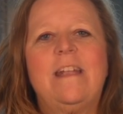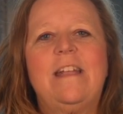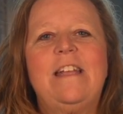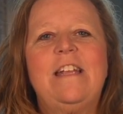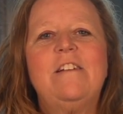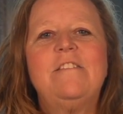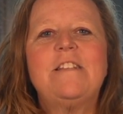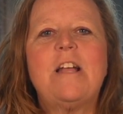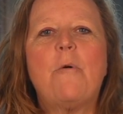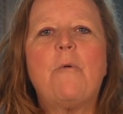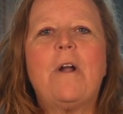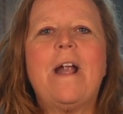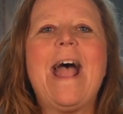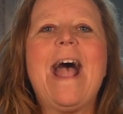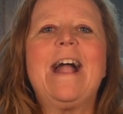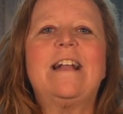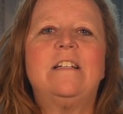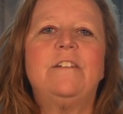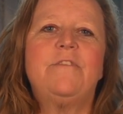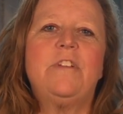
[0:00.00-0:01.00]
Here's how we're
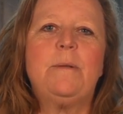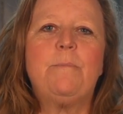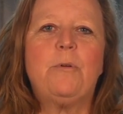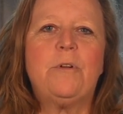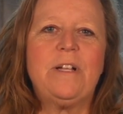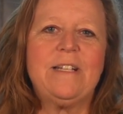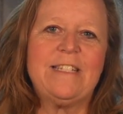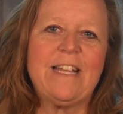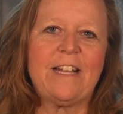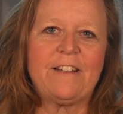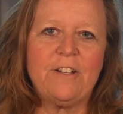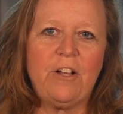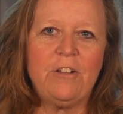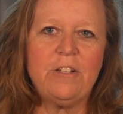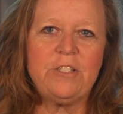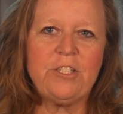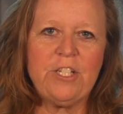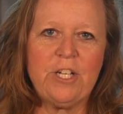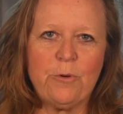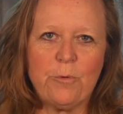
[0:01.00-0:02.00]
actively putting
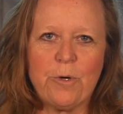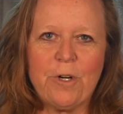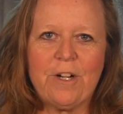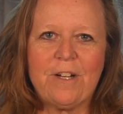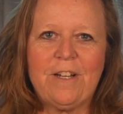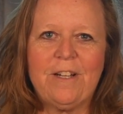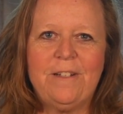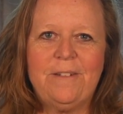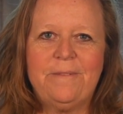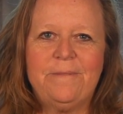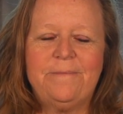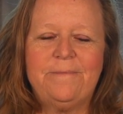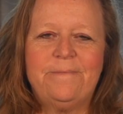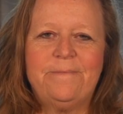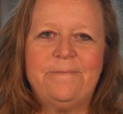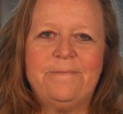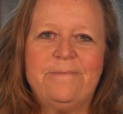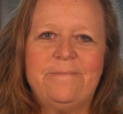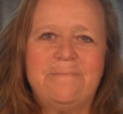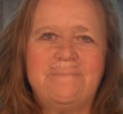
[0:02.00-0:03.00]
technology to work.
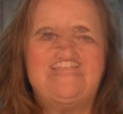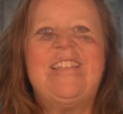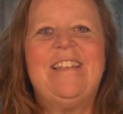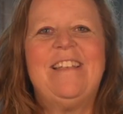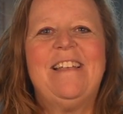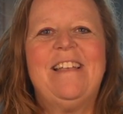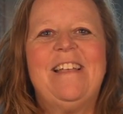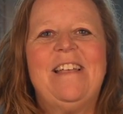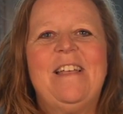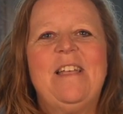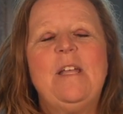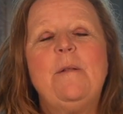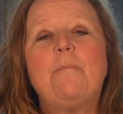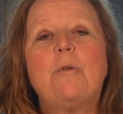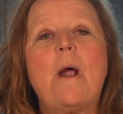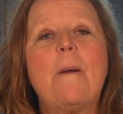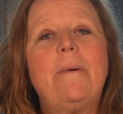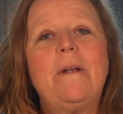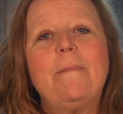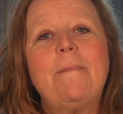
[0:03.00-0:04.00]
In
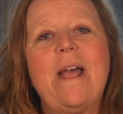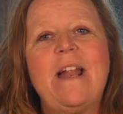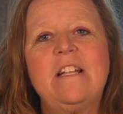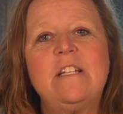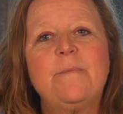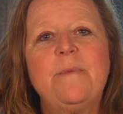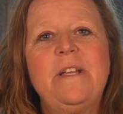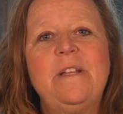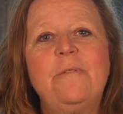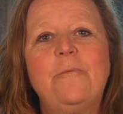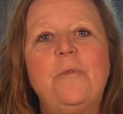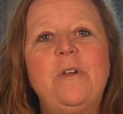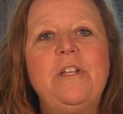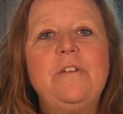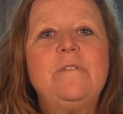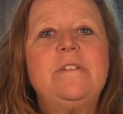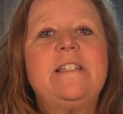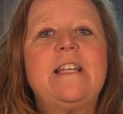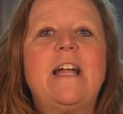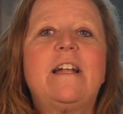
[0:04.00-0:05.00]
property management, we
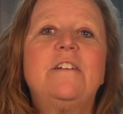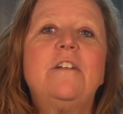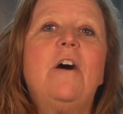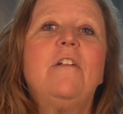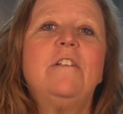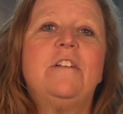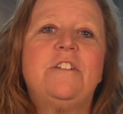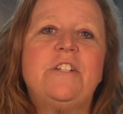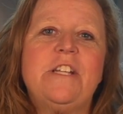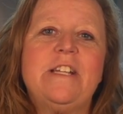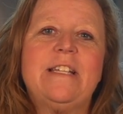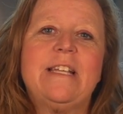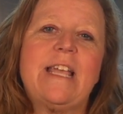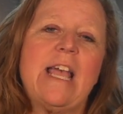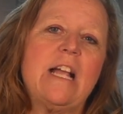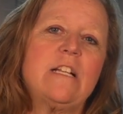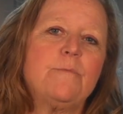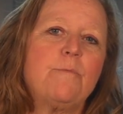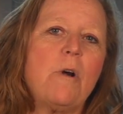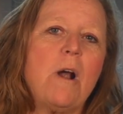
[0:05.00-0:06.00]
use technology to
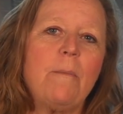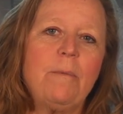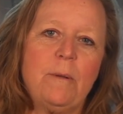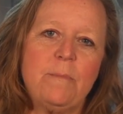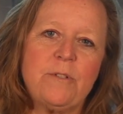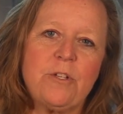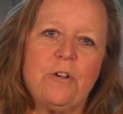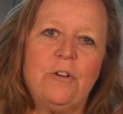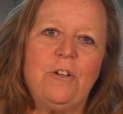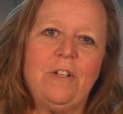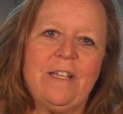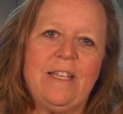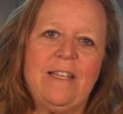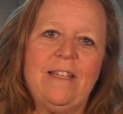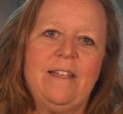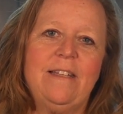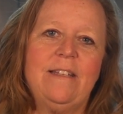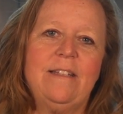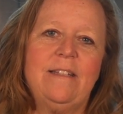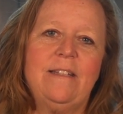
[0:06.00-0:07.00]
catch problems
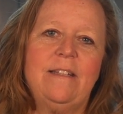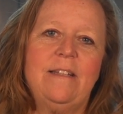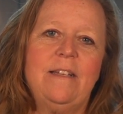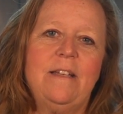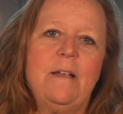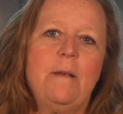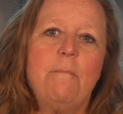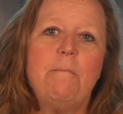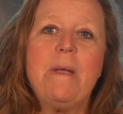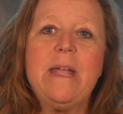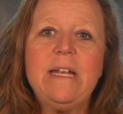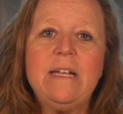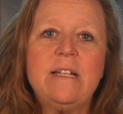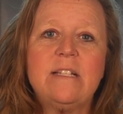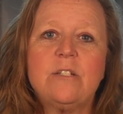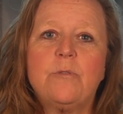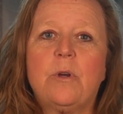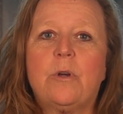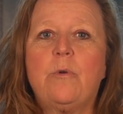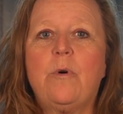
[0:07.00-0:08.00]
early.
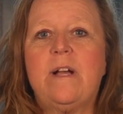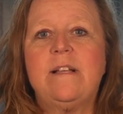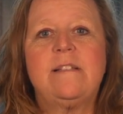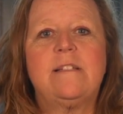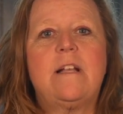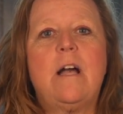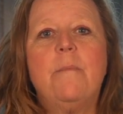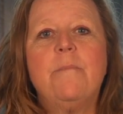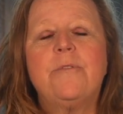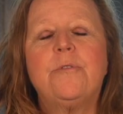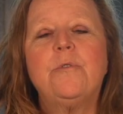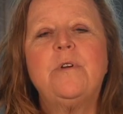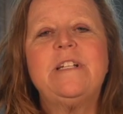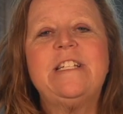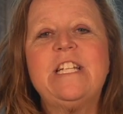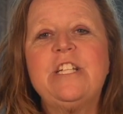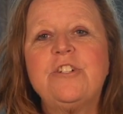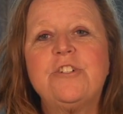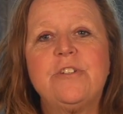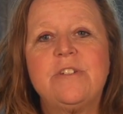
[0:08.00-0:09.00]
Maintenance requests come through a
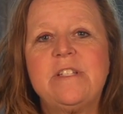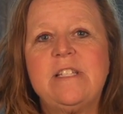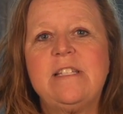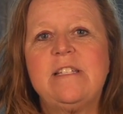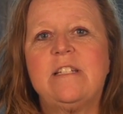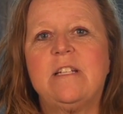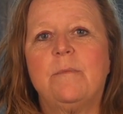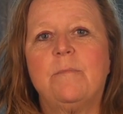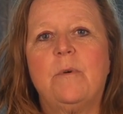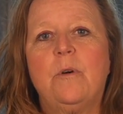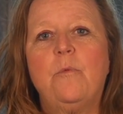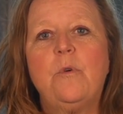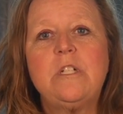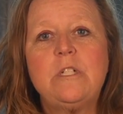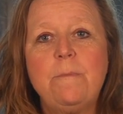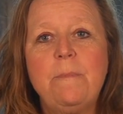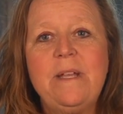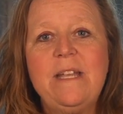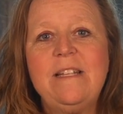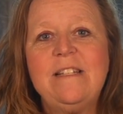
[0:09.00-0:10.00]
digital system,
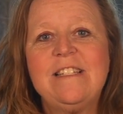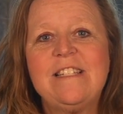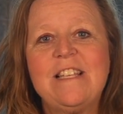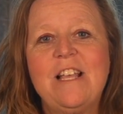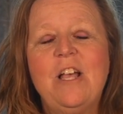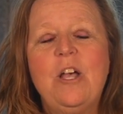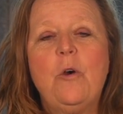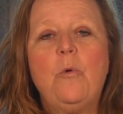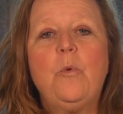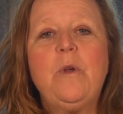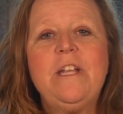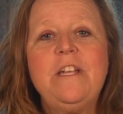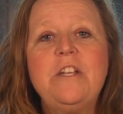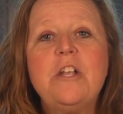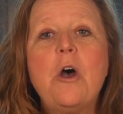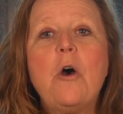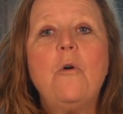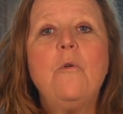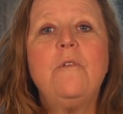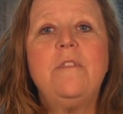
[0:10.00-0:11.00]
which means we
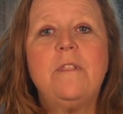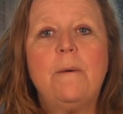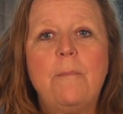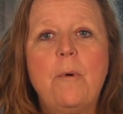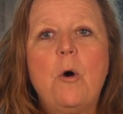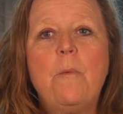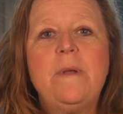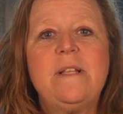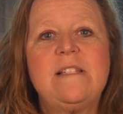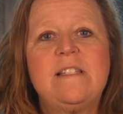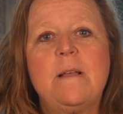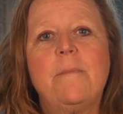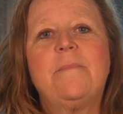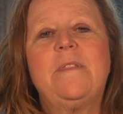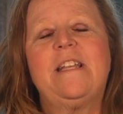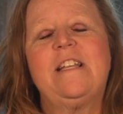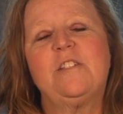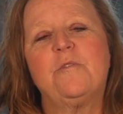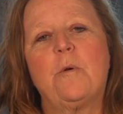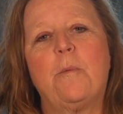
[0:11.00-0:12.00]
know the moment
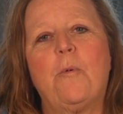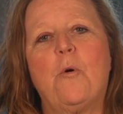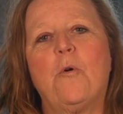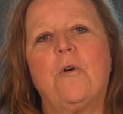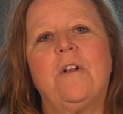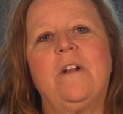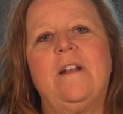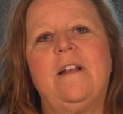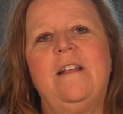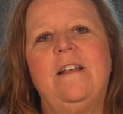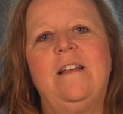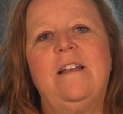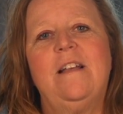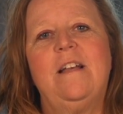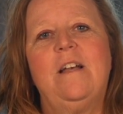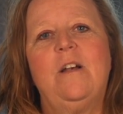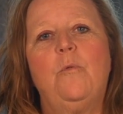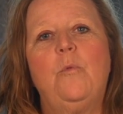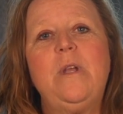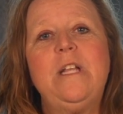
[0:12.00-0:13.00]
something is reported.
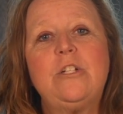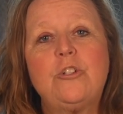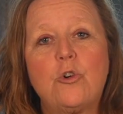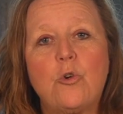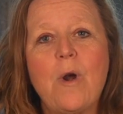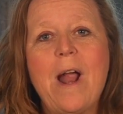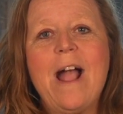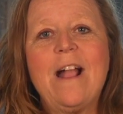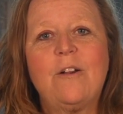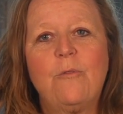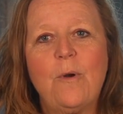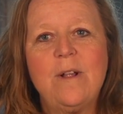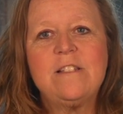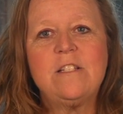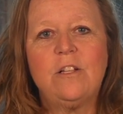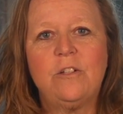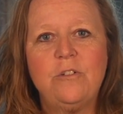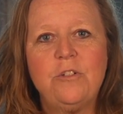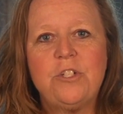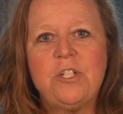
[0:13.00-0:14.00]
We track
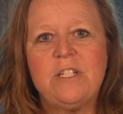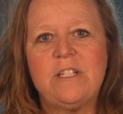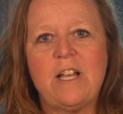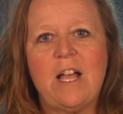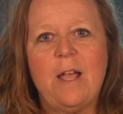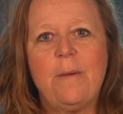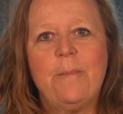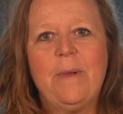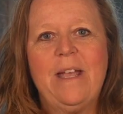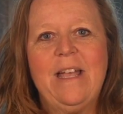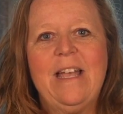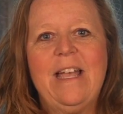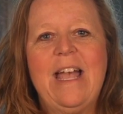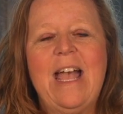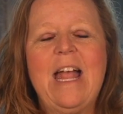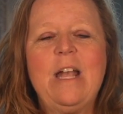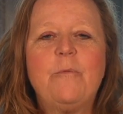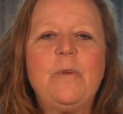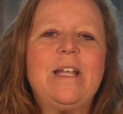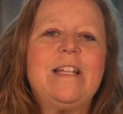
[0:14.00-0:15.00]
resolution time,
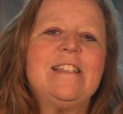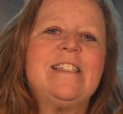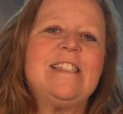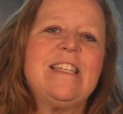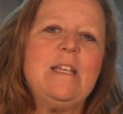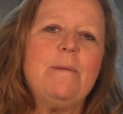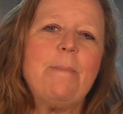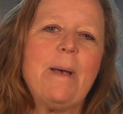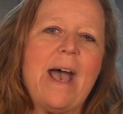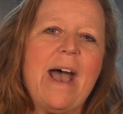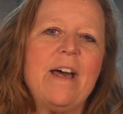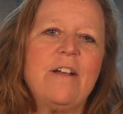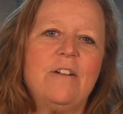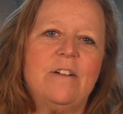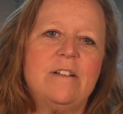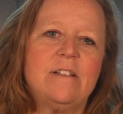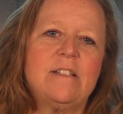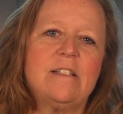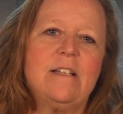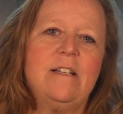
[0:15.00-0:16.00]
and we can see
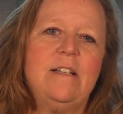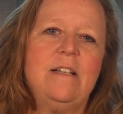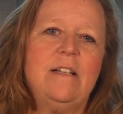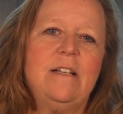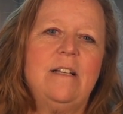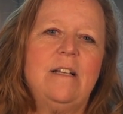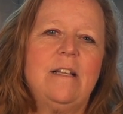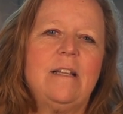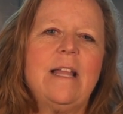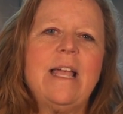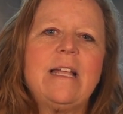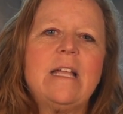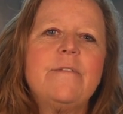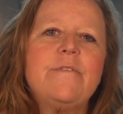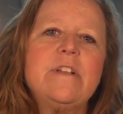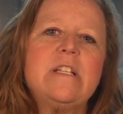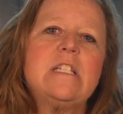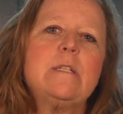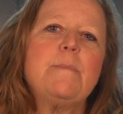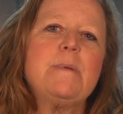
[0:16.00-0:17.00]
patterns. Like
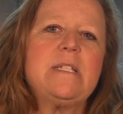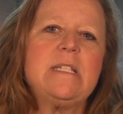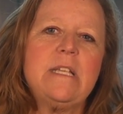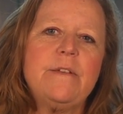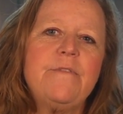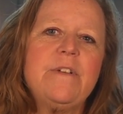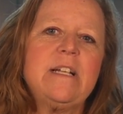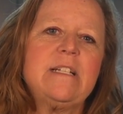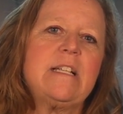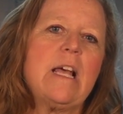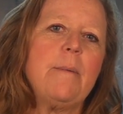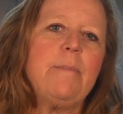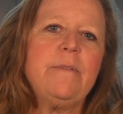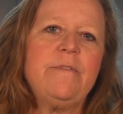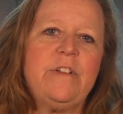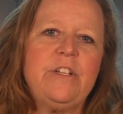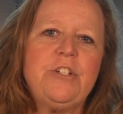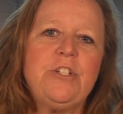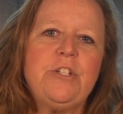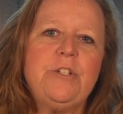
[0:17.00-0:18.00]
if a specific type
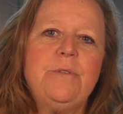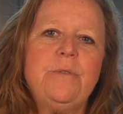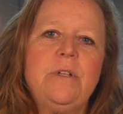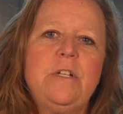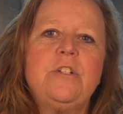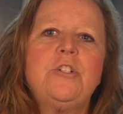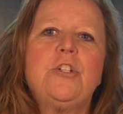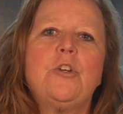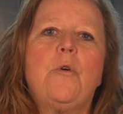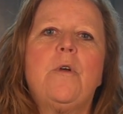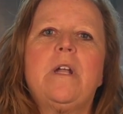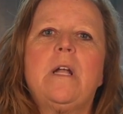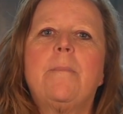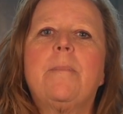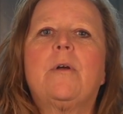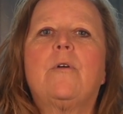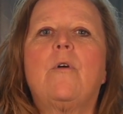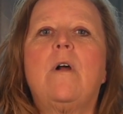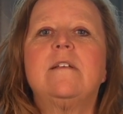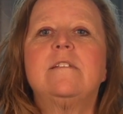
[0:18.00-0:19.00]
of issue is showing
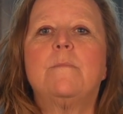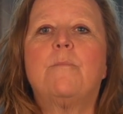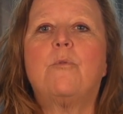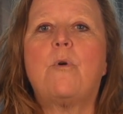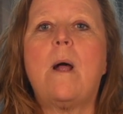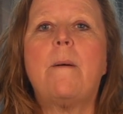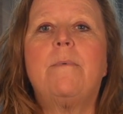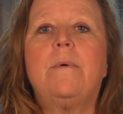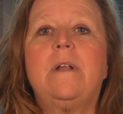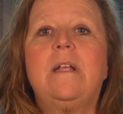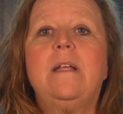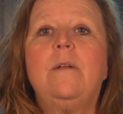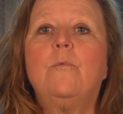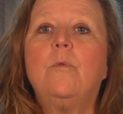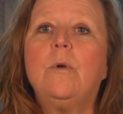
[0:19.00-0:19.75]
up across a property